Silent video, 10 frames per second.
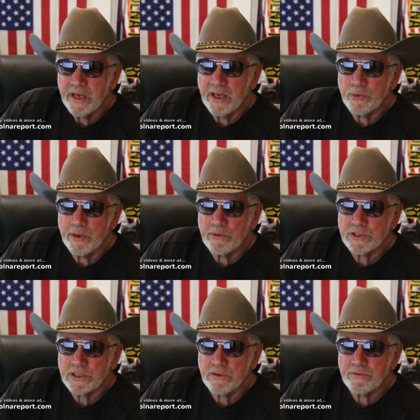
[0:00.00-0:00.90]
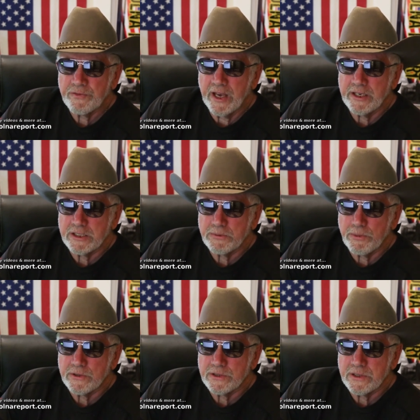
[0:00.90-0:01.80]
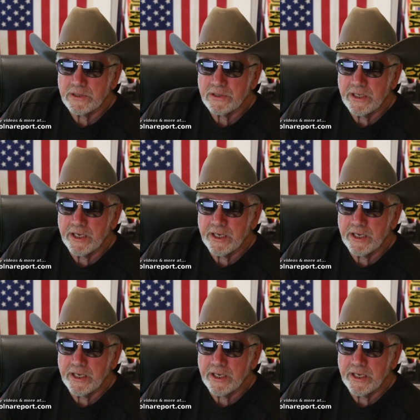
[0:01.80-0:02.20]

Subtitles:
and we will soon find this person